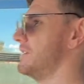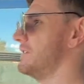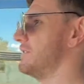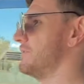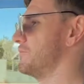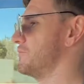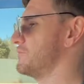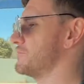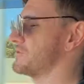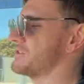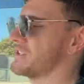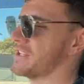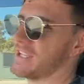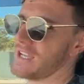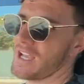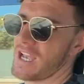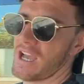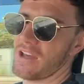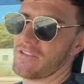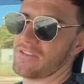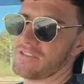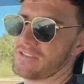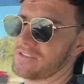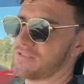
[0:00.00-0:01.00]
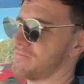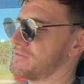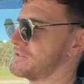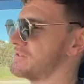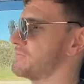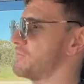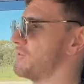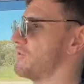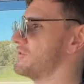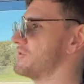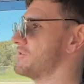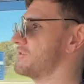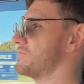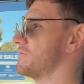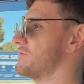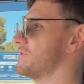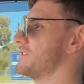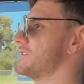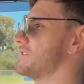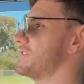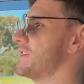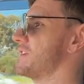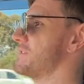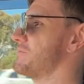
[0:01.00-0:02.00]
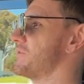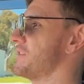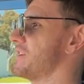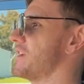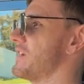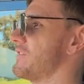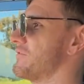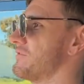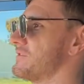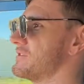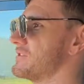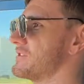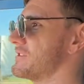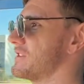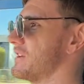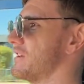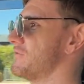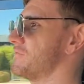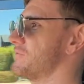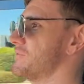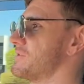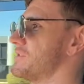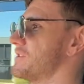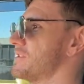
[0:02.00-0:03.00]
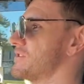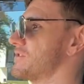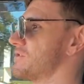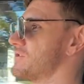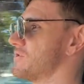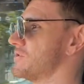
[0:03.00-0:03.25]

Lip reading: We'll see how this responds with the DPF and stuff with this